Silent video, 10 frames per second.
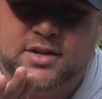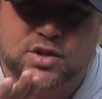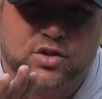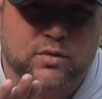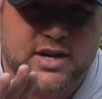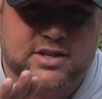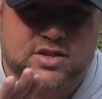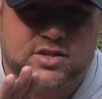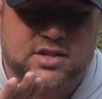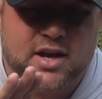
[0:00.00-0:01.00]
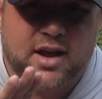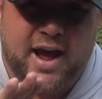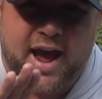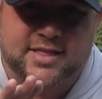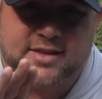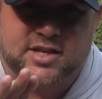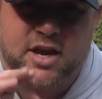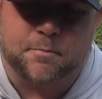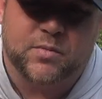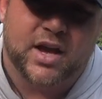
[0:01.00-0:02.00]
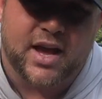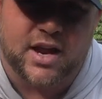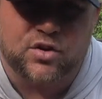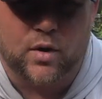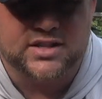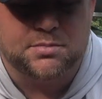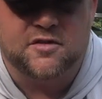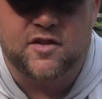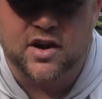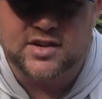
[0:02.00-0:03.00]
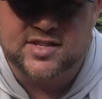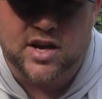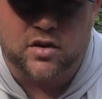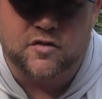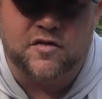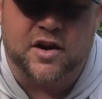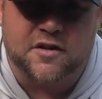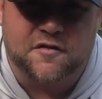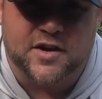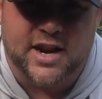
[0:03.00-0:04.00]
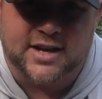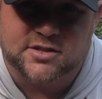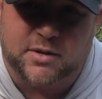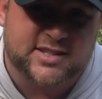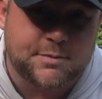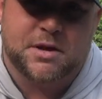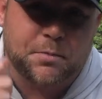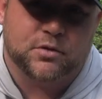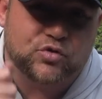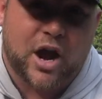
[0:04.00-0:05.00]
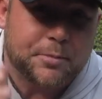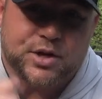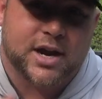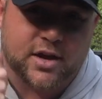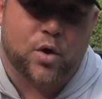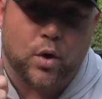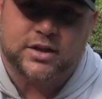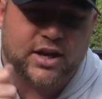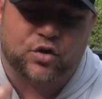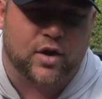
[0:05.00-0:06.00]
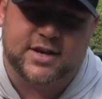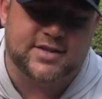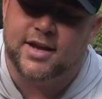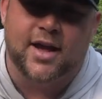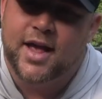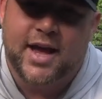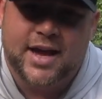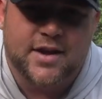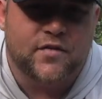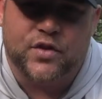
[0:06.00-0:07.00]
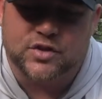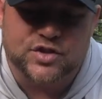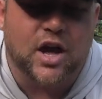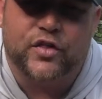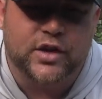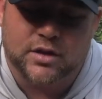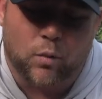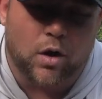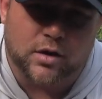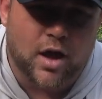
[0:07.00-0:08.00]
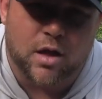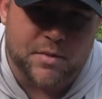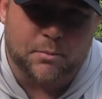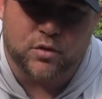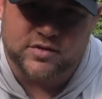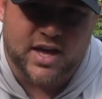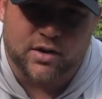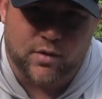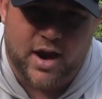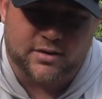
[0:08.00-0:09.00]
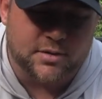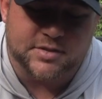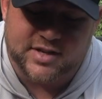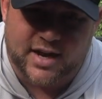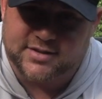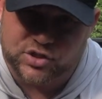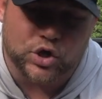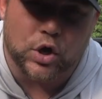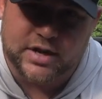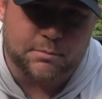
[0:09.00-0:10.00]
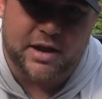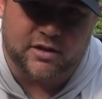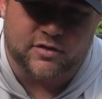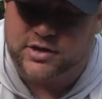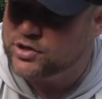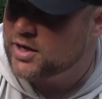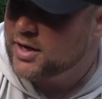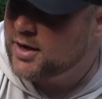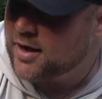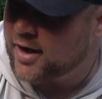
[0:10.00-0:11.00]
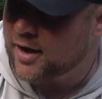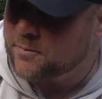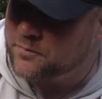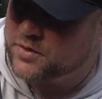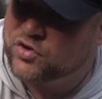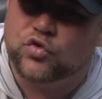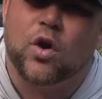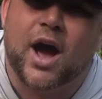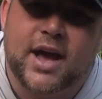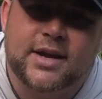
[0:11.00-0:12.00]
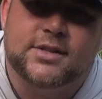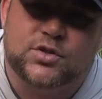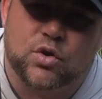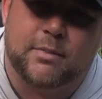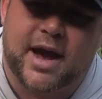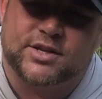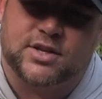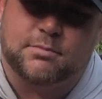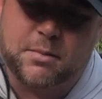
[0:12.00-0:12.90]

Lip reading: to 3 inches at the tip. And you want it to be very subtle, very finesse. I see people drop shotting and going like crazy. There's nothing in the water column that moves that erratically besides a darting bait fish. Try to imagine